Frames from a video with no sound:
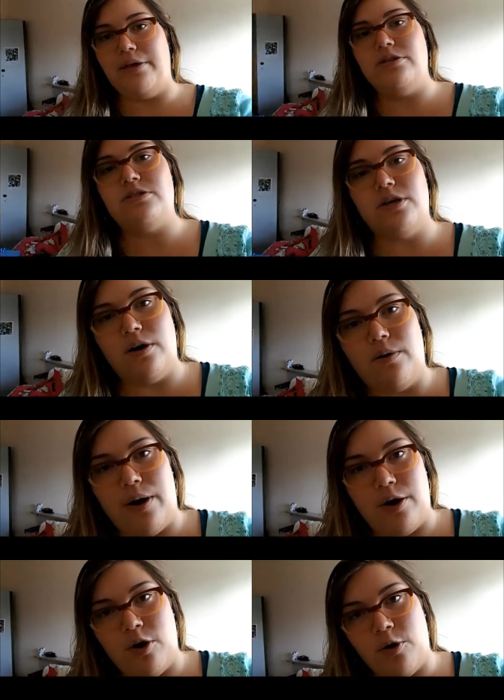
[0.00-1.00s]
so
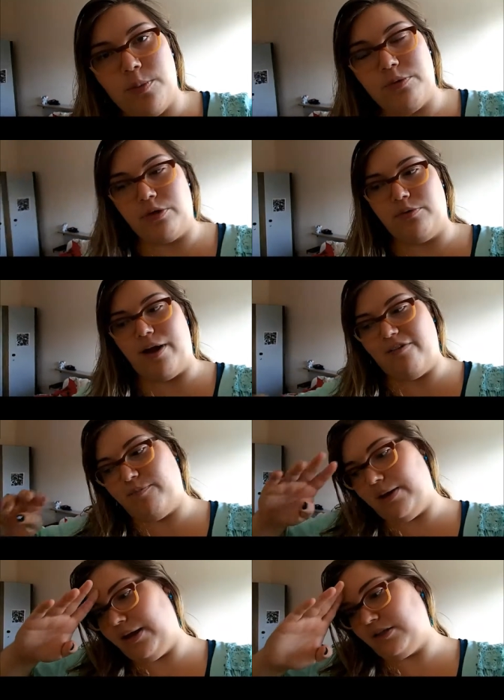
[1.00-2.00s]
I hope it will arrive
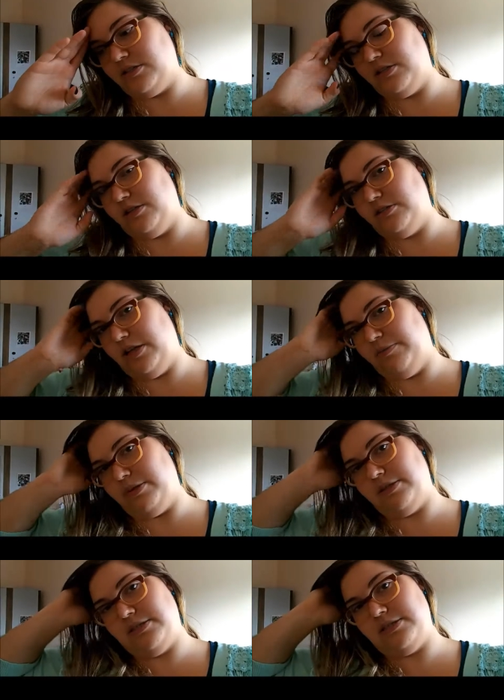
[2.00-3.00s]
by next Thursday,
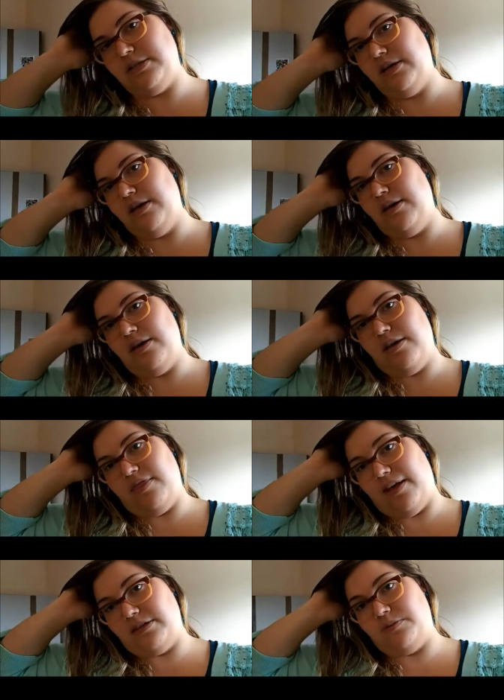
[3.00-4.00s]
because
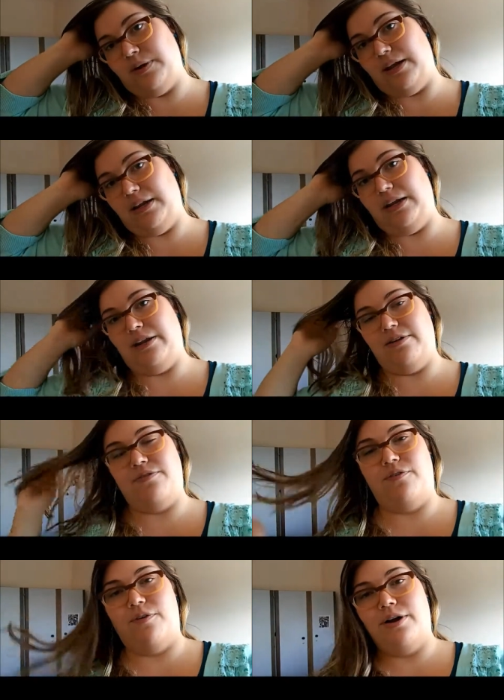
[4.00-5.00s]
that's when I need it
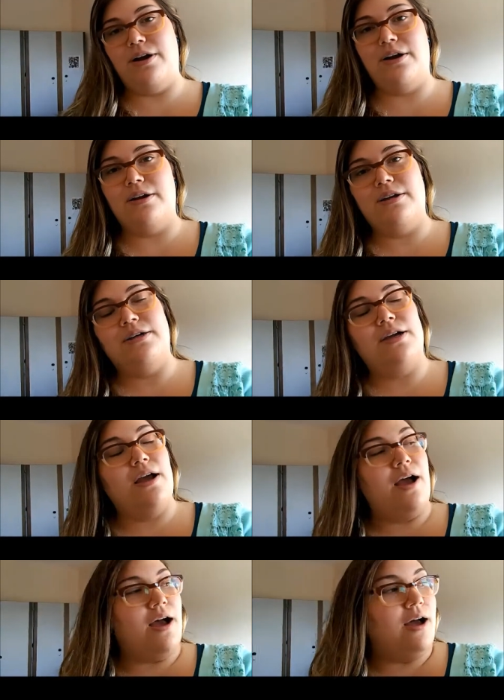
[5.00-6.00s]
for.
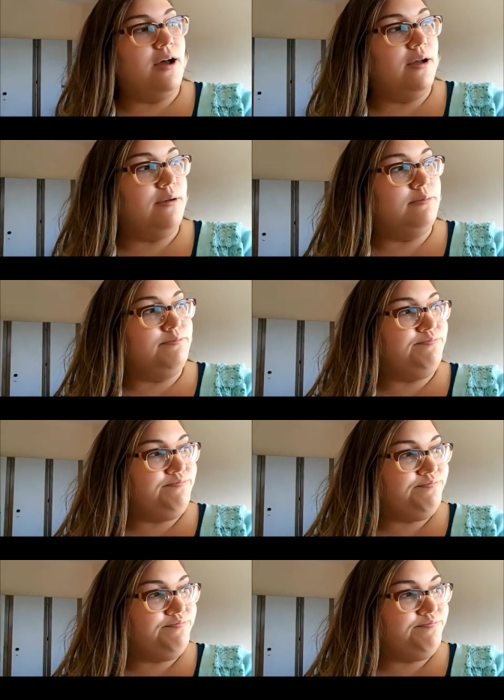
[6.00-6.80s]
And